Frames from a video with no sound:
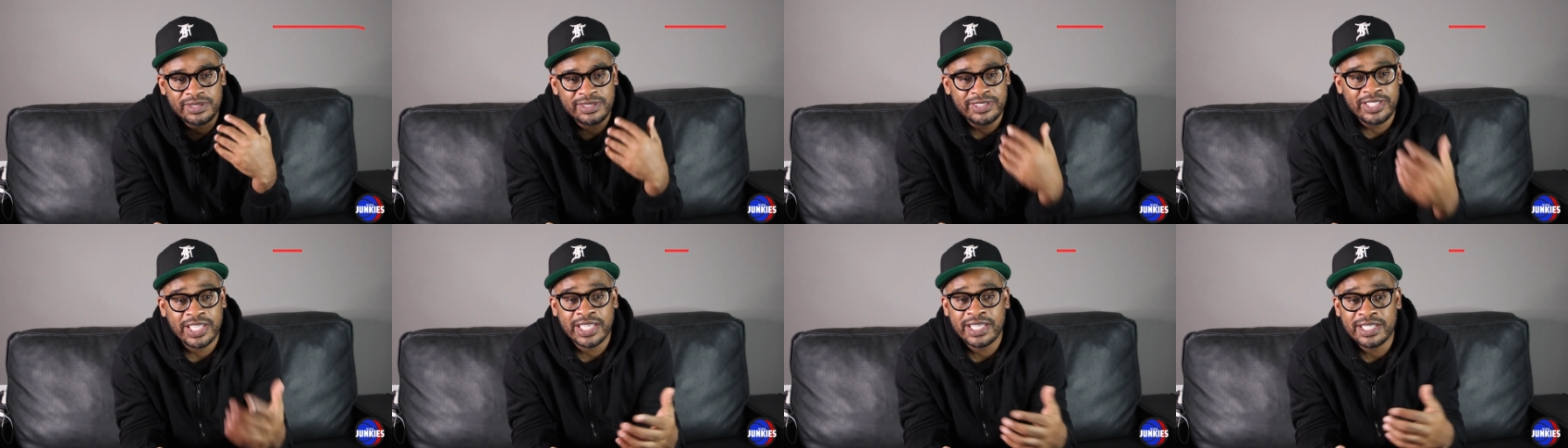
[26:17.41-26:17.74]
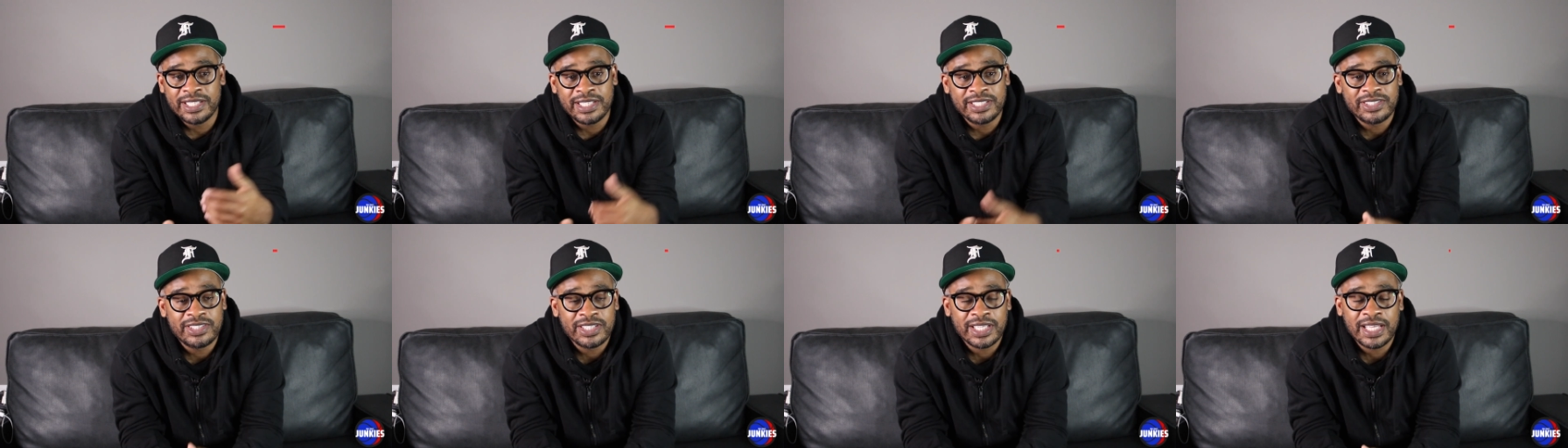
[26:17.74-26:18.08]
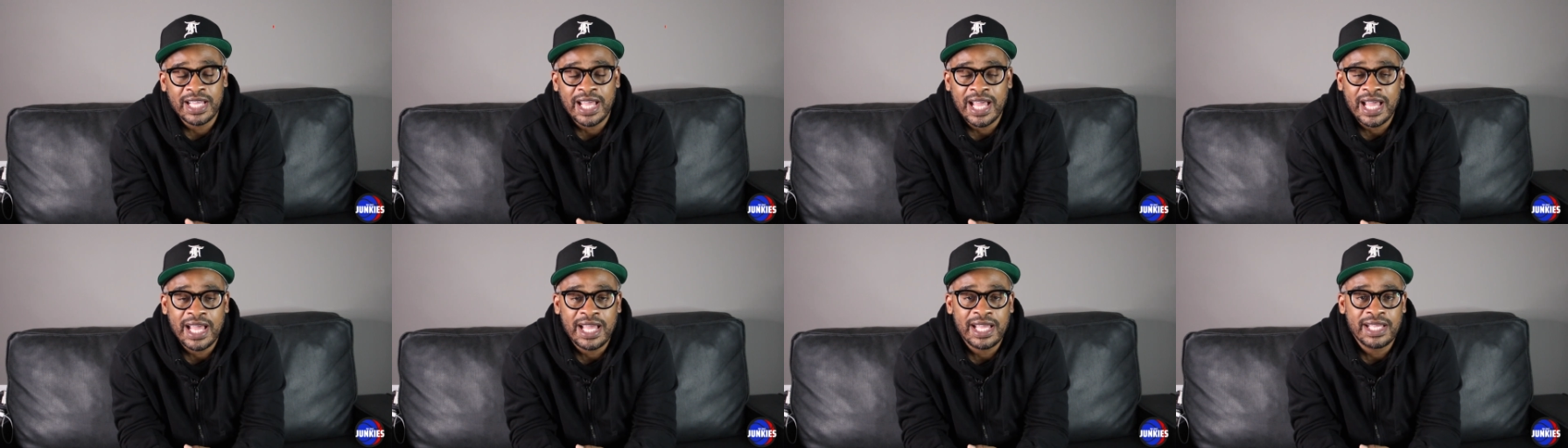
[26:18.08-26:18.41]
digging into
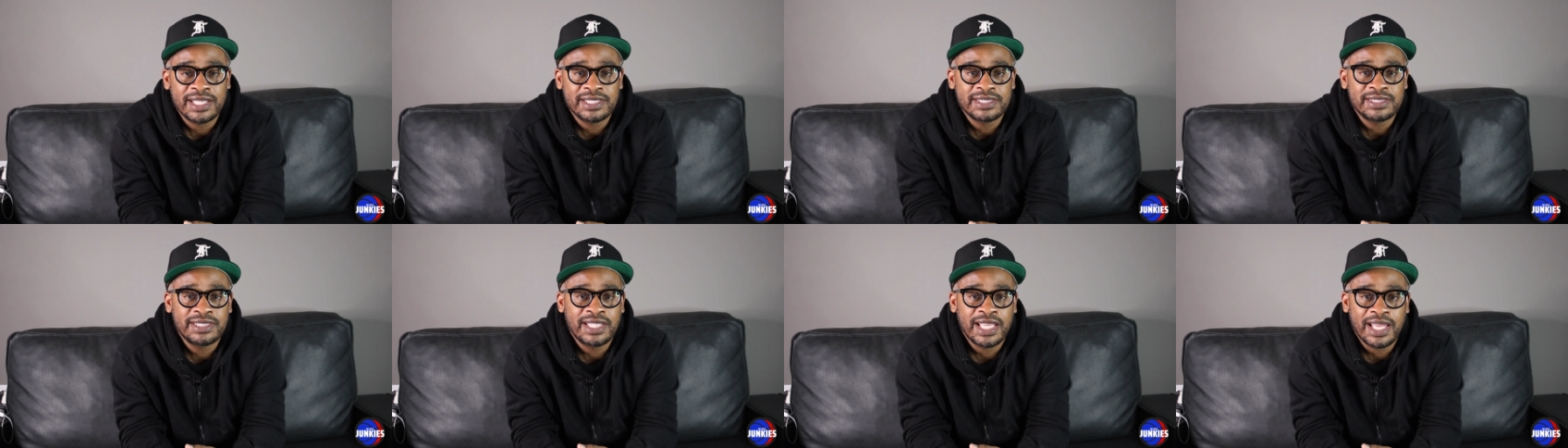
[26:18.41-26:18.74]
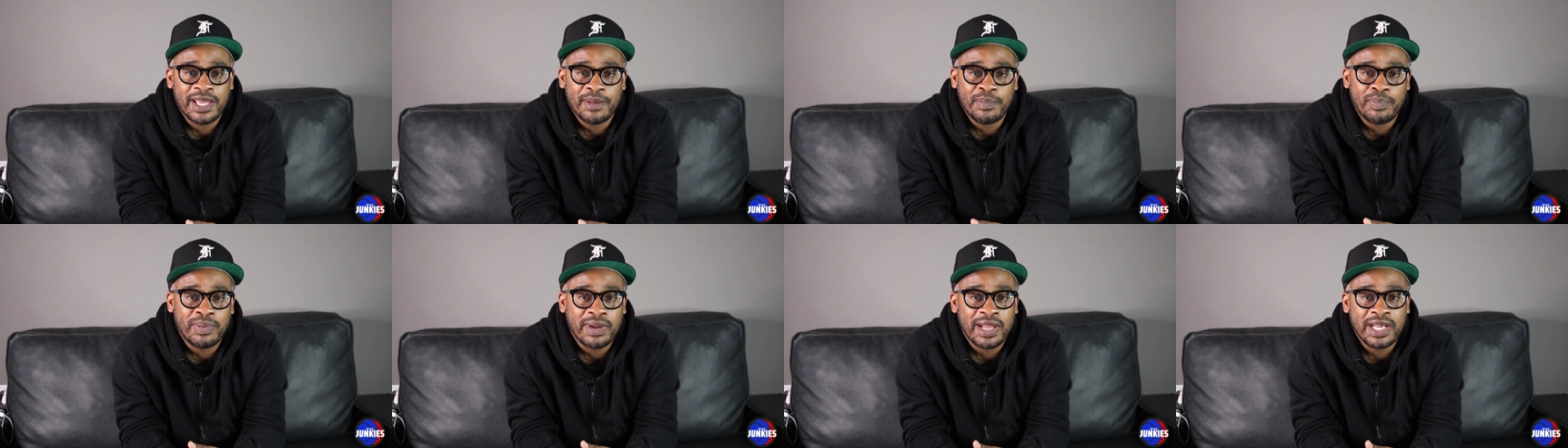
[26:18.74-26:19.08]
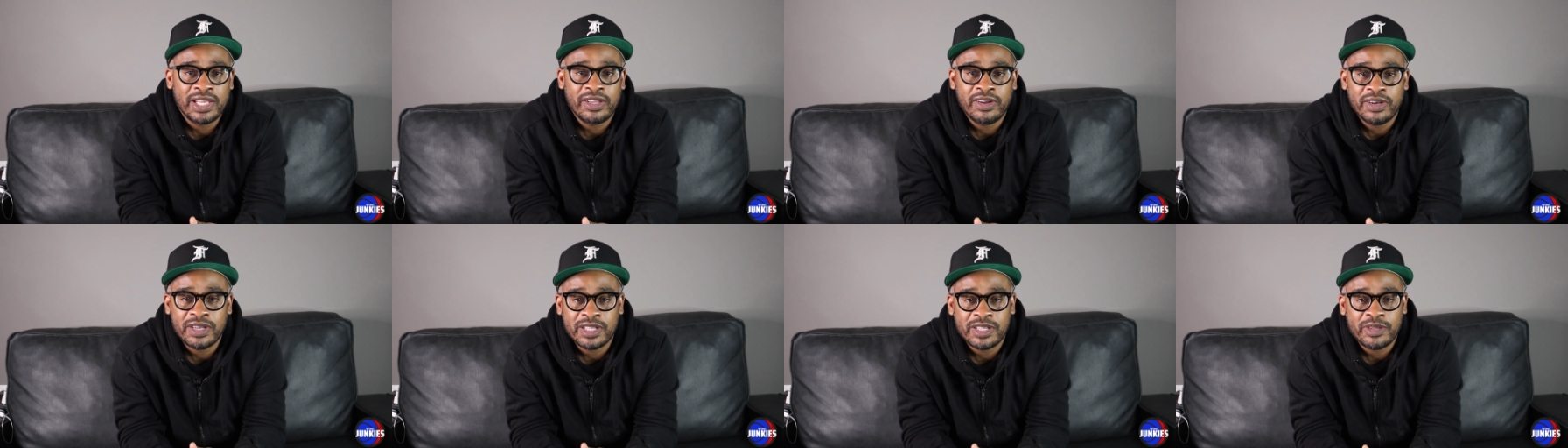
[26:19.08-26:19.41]
guys that
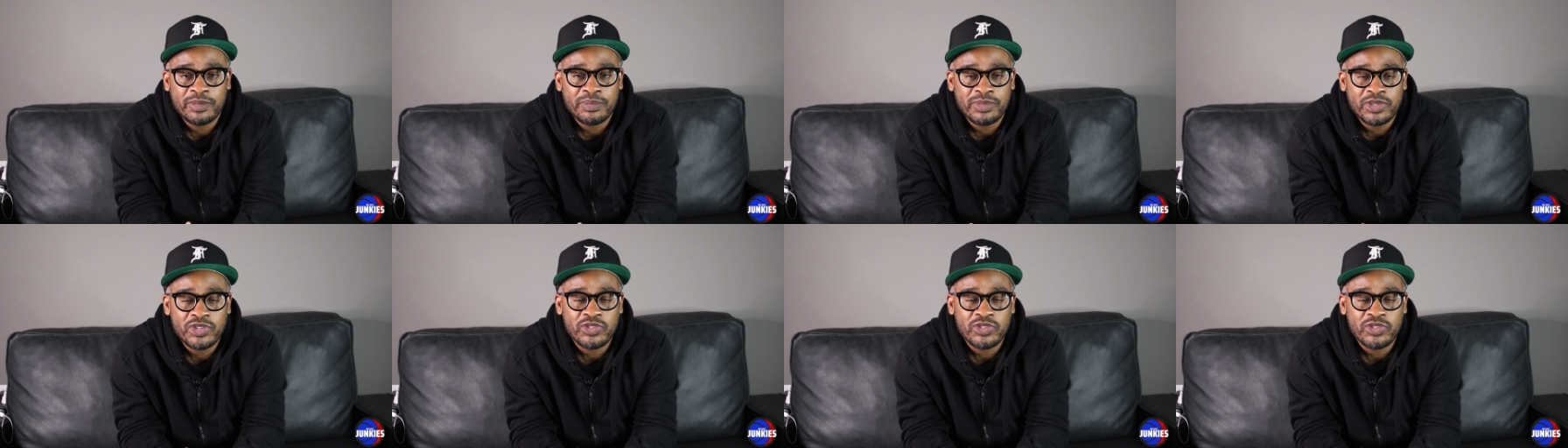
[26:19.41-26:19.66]
probably aren't going to